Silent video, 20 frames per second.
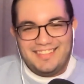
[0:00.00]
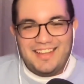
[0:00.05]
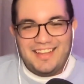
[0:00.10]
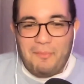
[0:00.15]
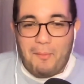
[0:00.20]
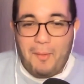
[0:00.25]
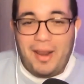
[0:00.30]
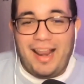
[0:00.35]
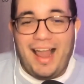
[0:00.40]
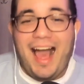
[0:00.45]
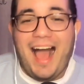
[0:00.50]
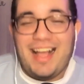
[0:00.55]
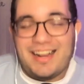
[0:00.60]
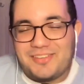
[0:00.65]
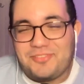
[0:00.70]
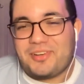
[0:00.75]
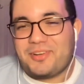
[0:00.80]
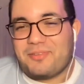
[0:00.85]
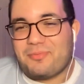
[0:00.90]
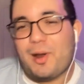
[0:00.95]
Well,
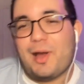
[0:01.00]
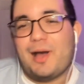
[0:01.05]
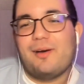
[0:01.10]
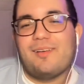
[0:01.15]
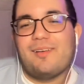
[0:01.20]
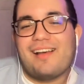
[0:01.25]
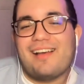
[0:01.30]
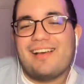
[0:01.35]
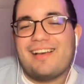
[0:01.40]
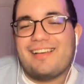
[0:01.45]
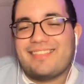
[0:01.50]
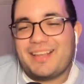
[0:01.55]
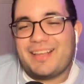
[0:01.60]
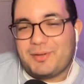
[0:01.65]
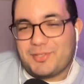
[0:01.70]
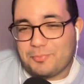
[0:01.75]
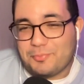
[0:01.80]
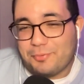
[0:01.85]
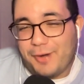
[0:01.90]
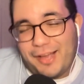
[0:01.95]
actually, Will, there
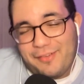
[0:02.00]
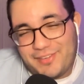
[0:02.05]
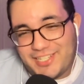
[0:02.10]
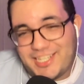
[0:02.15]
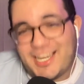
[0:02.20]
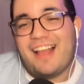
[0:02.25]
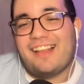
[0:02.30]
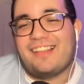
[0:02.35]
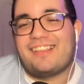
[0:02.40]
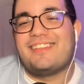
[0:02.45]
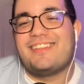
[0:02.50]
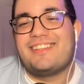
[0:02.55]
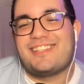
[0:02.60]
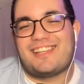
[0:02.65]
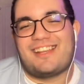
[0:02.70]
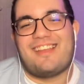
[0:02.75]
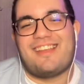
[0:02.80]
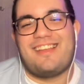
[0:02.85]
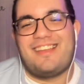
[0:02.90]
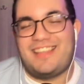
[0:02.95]
was a private challenge
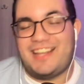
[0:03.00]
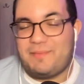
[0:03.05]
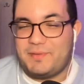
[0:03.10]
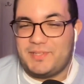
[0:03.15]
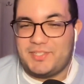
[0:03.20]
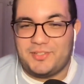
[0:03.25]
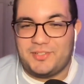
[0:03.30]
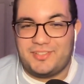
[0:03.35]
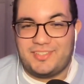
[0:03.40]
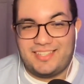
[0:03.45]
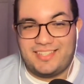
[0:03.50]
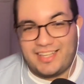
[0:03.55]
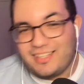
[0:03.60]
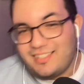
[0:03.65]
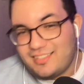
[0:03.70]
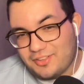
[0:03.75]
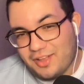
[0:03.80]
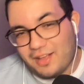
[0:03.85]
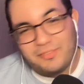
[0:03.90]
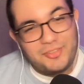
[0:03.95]
in episode 6.
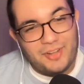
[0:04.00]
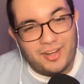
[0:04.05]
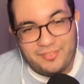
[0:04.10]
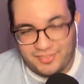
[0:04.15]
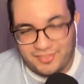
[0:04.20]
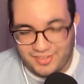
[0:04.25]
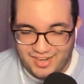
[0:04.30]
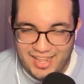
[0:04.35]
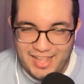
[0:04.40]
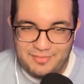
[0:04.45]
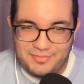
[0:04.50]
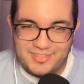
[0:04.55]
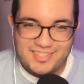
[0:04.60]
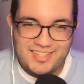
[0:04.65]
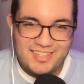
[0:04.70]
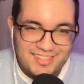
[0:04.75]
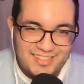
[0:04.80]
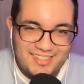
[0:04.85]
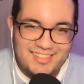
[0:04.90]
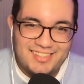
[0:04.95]
So after Ivan left,
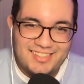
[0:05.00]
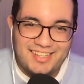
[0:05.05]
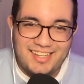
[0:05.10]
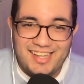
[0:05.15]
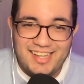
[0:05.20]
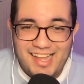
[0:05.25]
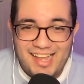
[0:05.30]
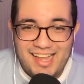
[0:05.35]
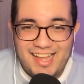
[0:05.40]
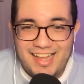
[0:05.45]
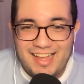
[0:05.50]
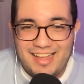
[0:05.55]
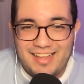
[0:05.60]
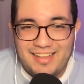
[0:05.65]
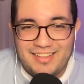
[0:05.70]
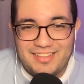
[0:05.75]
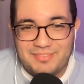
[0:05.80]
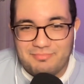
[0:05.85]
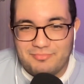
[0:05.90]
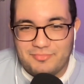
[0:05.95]

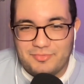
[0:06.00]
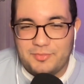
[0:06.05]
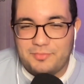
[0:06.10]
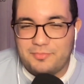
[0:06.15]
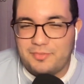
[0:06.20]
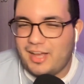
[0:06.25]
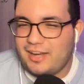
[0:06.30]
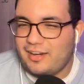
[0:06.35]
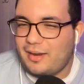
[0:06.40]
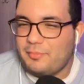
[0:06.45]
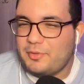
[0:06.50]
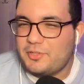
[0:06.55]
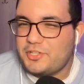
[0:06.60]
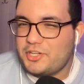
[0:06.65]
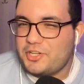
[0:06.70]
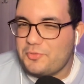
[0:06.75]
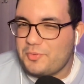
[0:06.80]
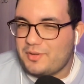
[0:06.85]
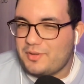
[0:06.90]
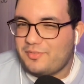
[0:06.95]
I'm not sure
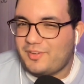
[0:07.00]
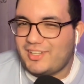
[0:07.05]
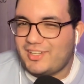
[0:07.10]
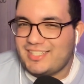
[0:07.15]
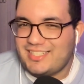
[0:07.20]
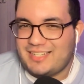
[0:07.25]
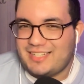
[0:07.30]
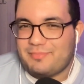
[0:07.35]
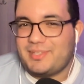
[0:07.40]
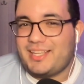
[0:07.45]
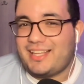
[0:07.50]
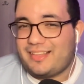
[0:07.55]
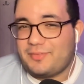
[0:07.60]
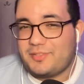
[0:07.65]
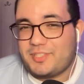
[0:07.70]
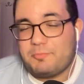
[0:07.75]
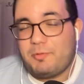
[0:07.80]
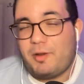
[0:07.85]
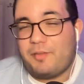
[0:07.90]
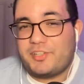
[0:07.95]
you were invited, but yeah, there was
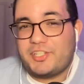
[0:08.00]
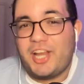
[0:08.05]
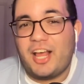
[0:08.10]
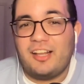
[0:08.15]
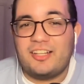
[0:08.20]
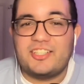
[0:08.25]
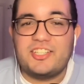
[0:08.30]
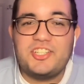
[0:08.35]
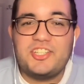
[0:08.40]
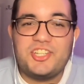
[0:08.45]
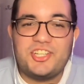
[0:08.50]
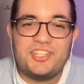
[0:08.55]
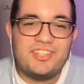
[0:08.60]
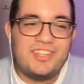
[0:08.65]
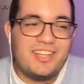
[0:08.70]
this private challenge, and